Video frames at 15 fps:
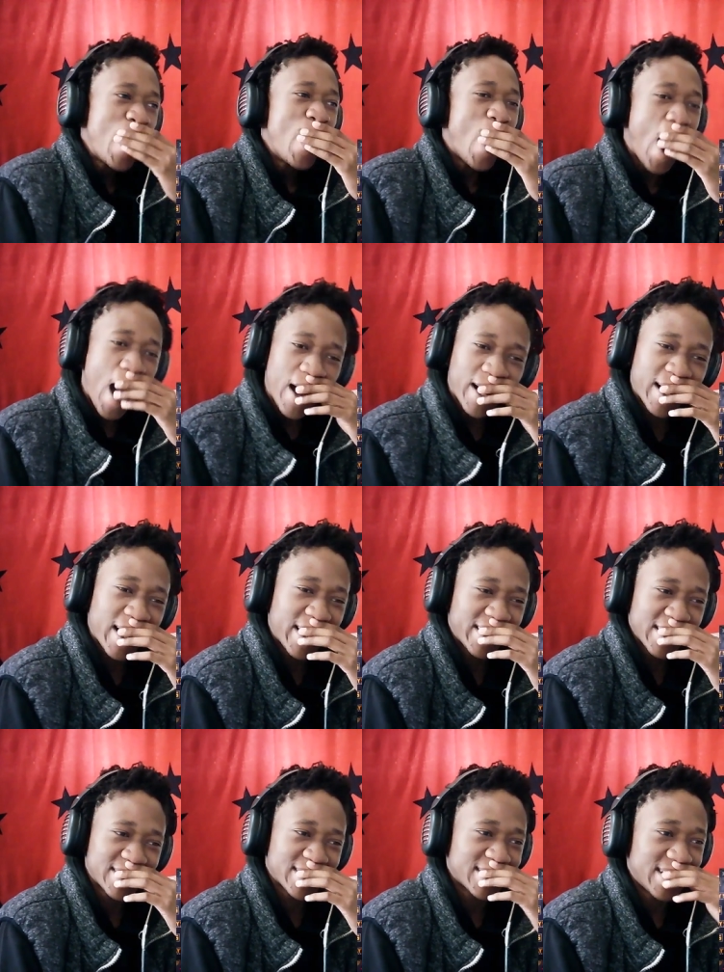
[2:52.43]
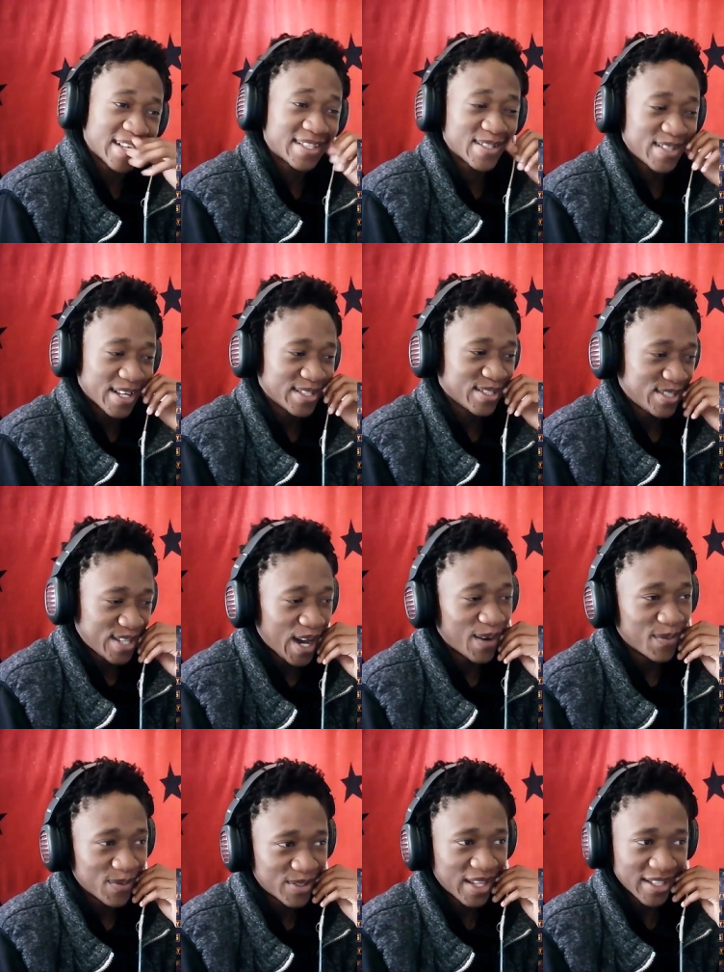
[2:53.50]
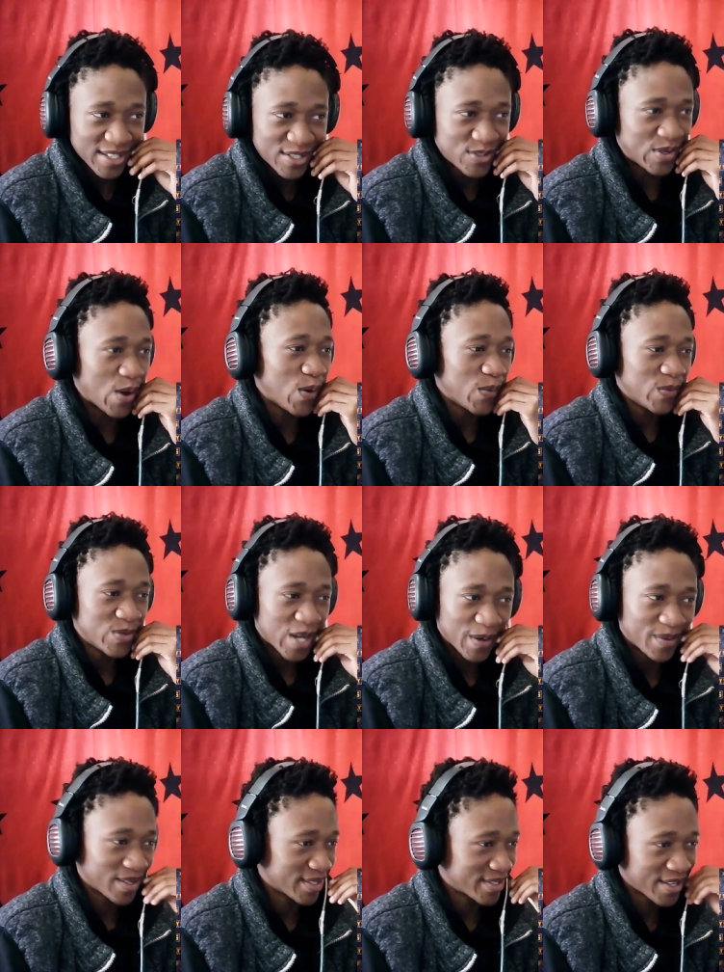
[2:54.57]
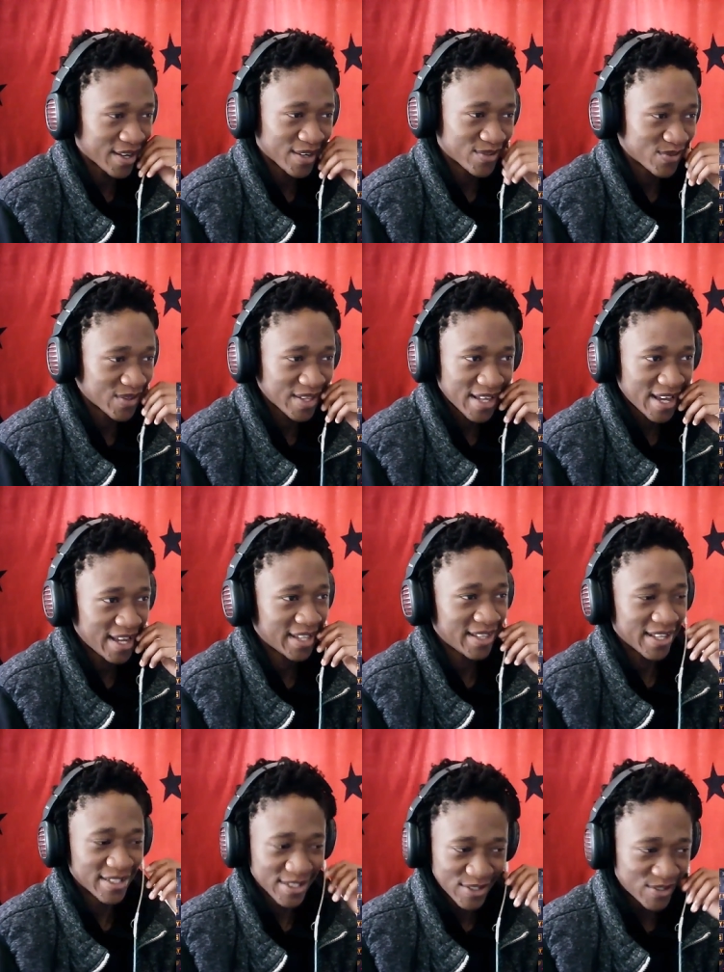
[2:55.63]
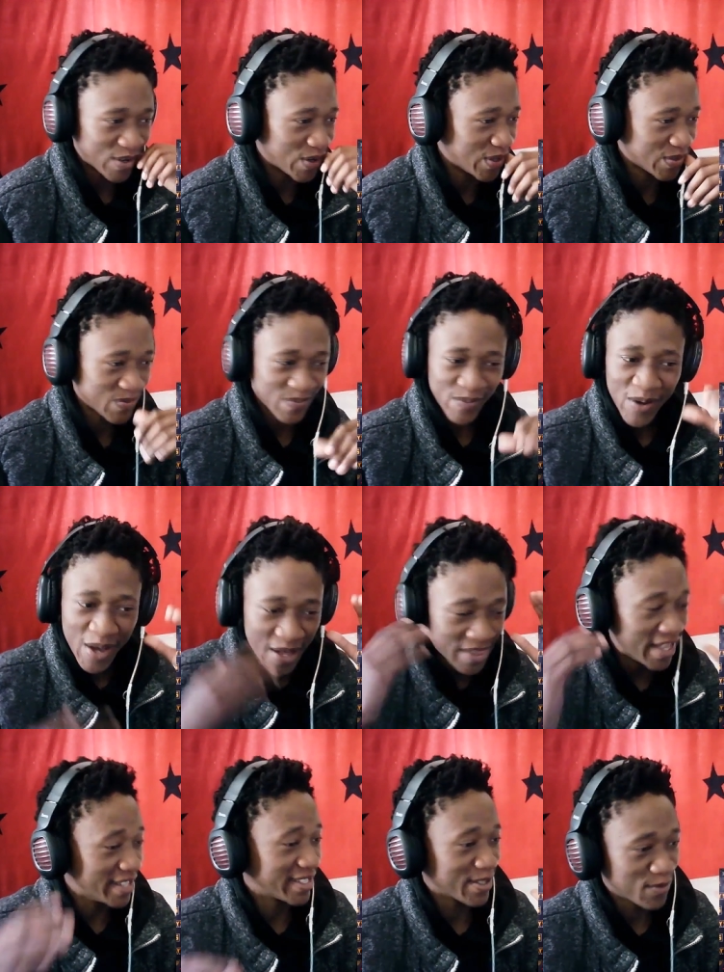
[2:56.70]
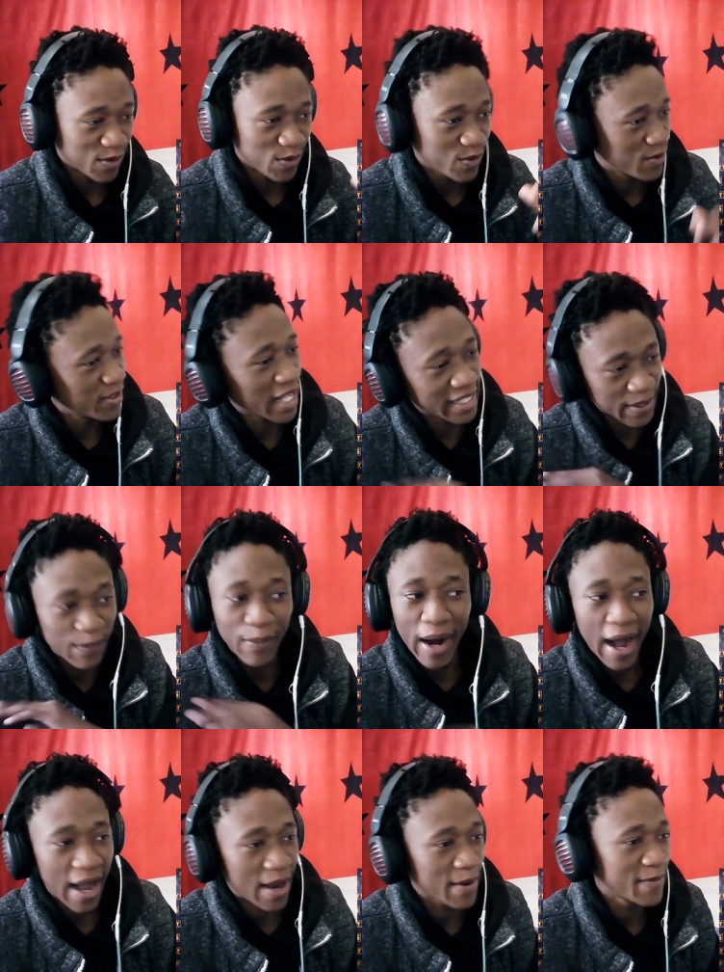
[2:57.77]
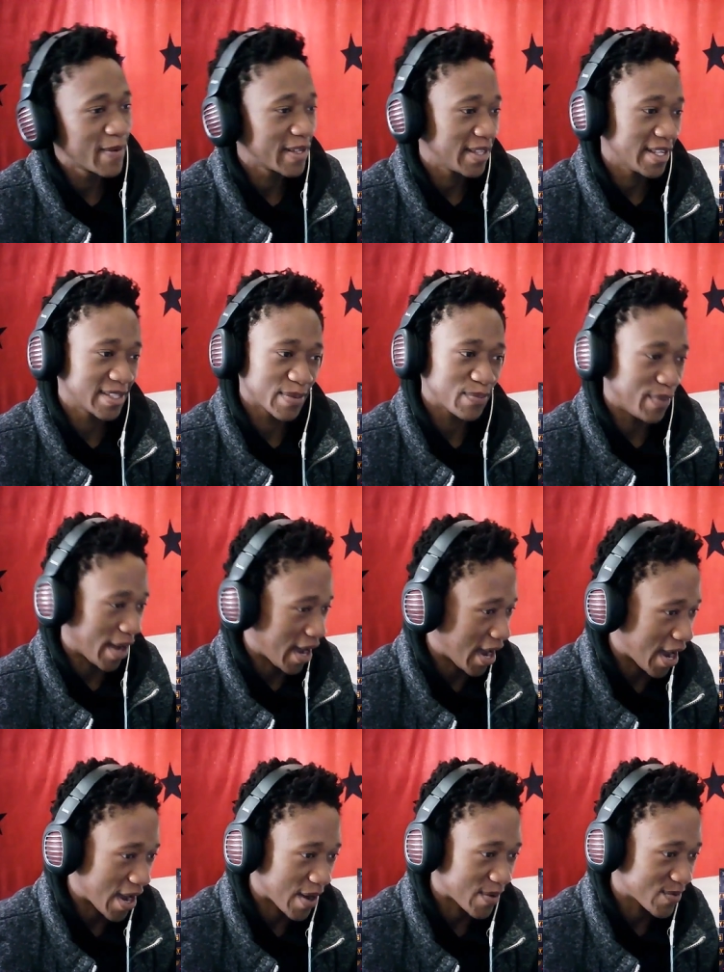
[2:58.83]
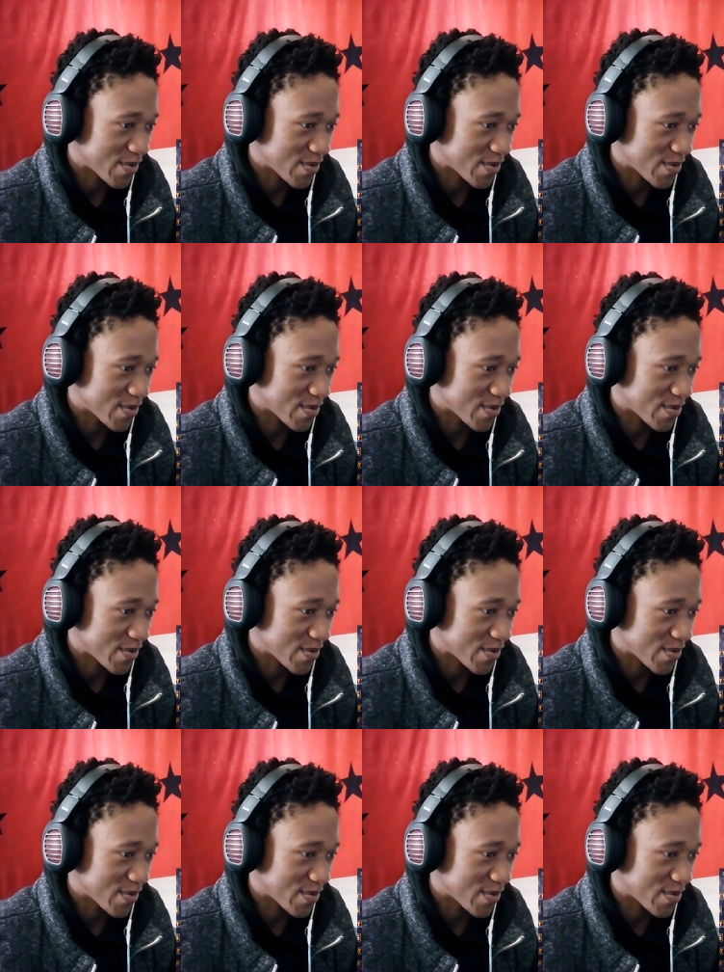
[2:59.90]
okay, that's a that's a that's a dumb that's a dope dope one I'm trying to That's a dope. That's a that's a bomb, man. That's a bomb,